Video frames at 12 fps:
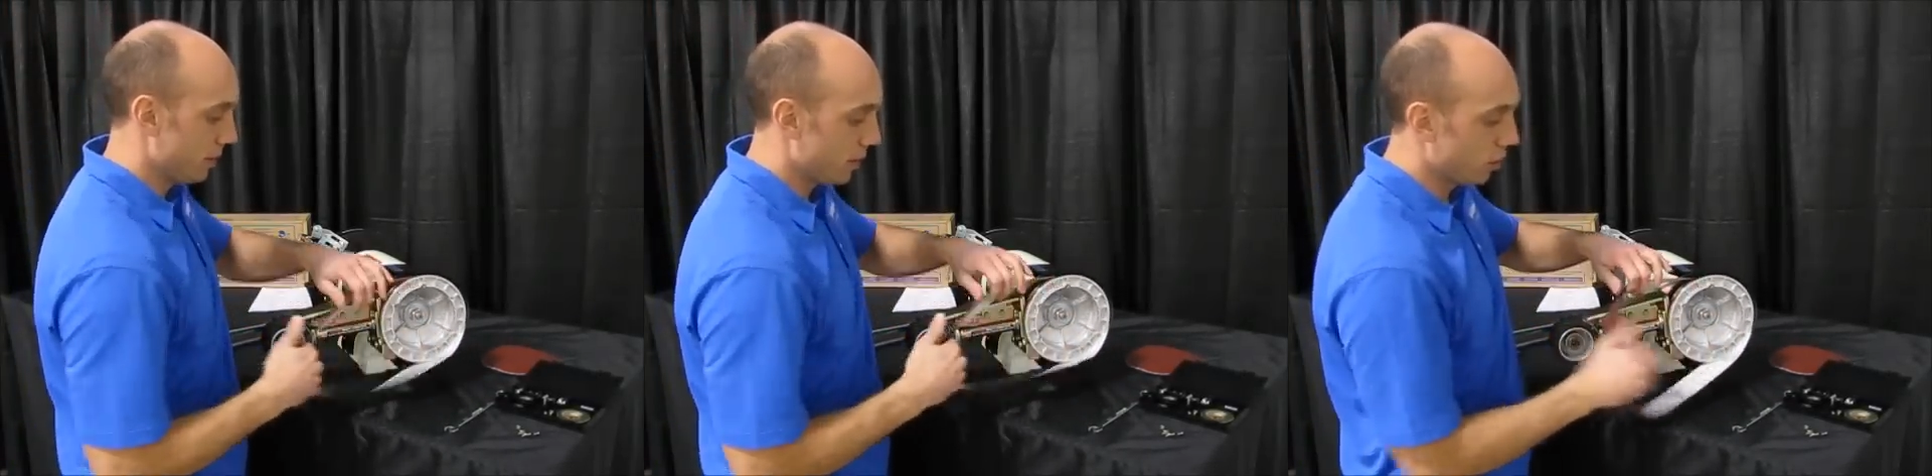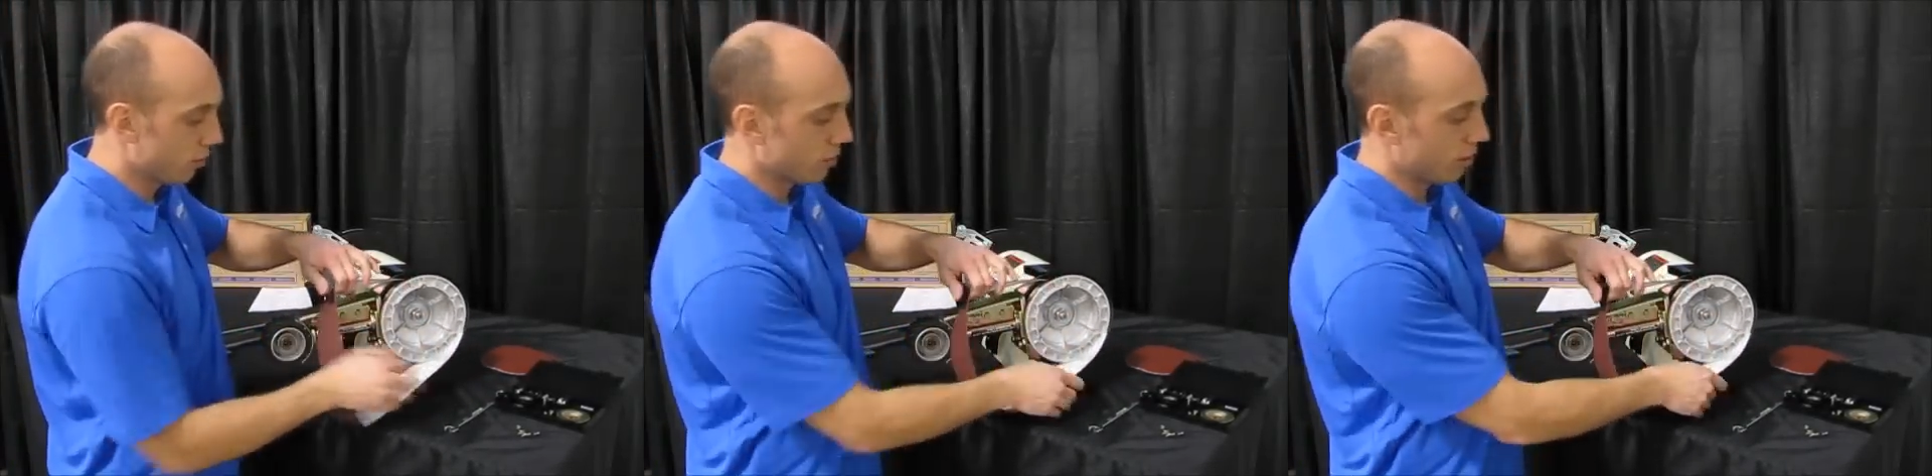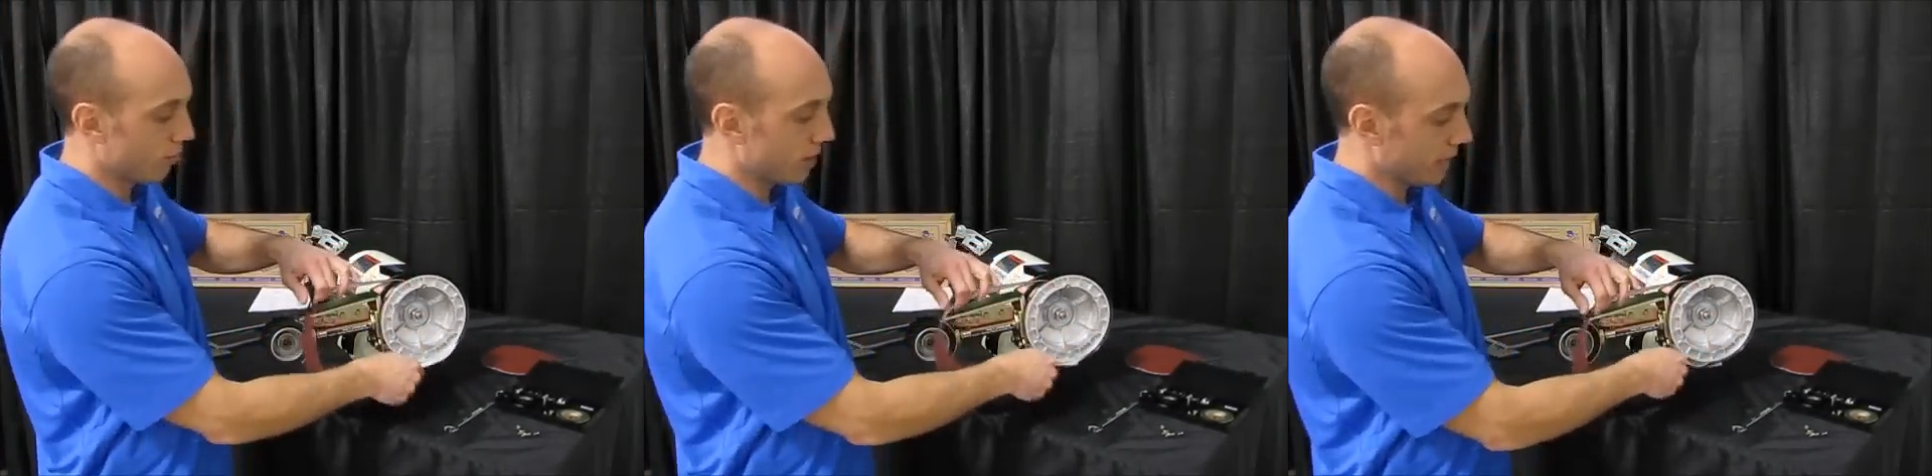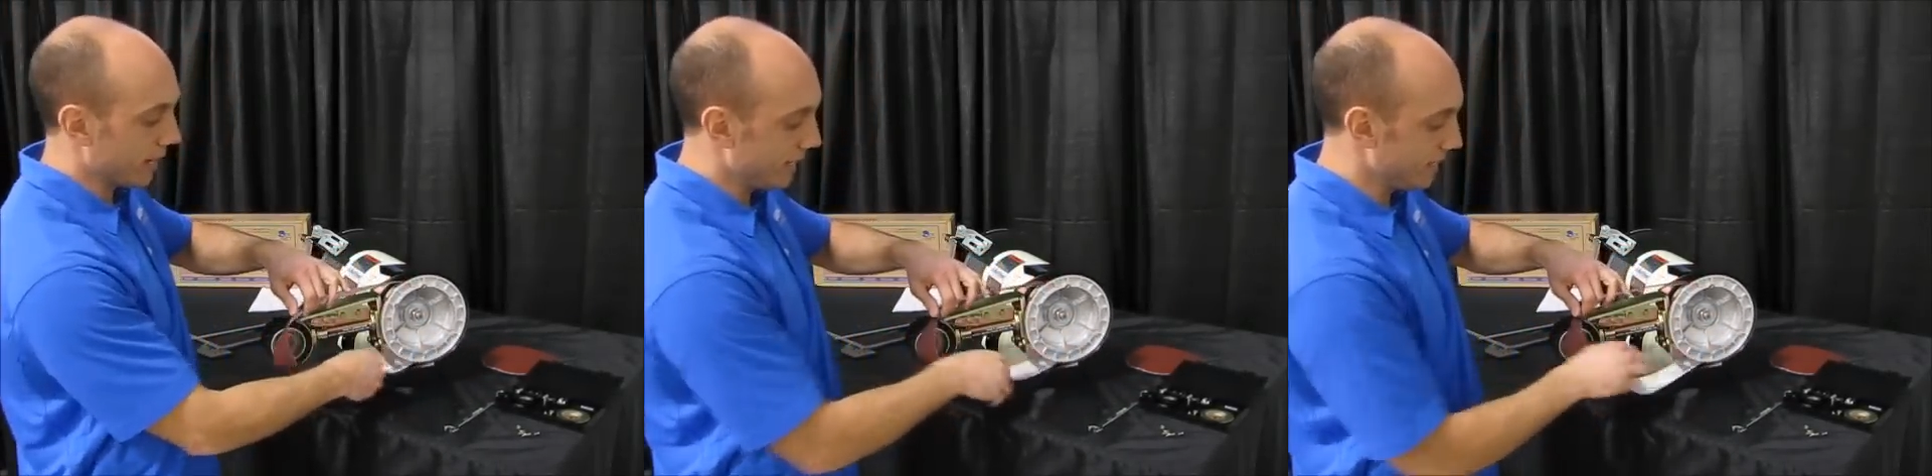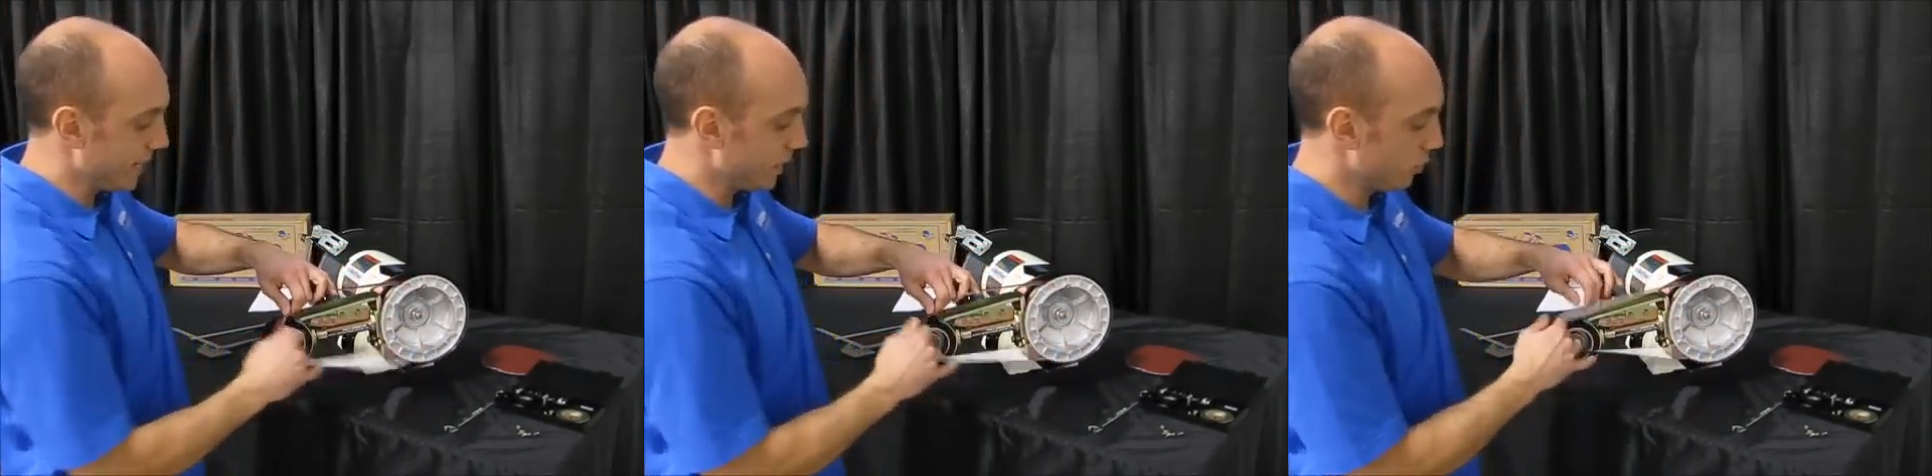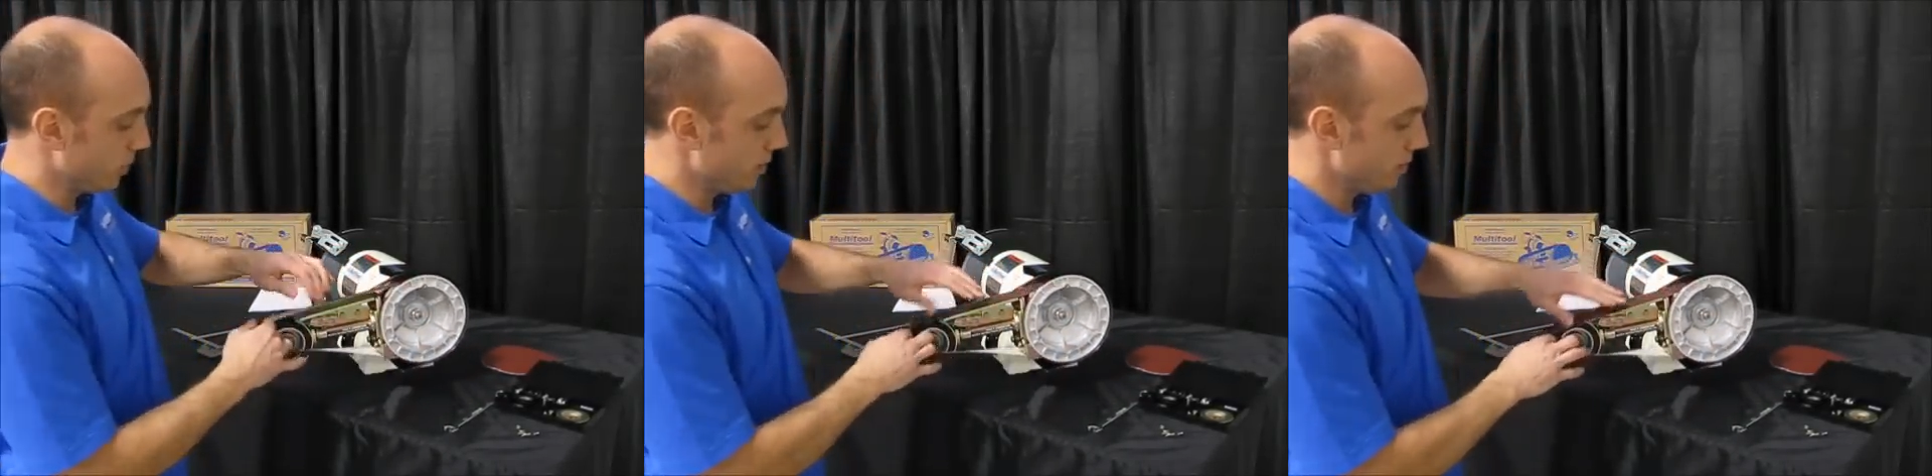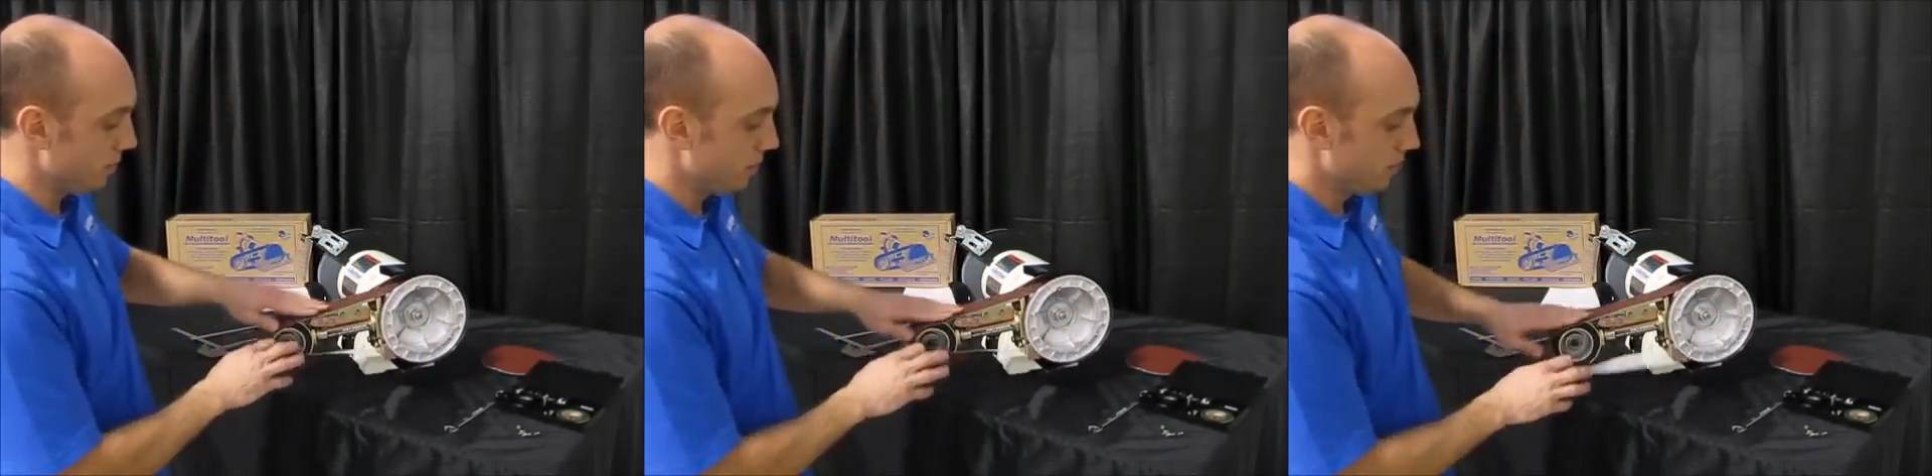and over the front contact wheel.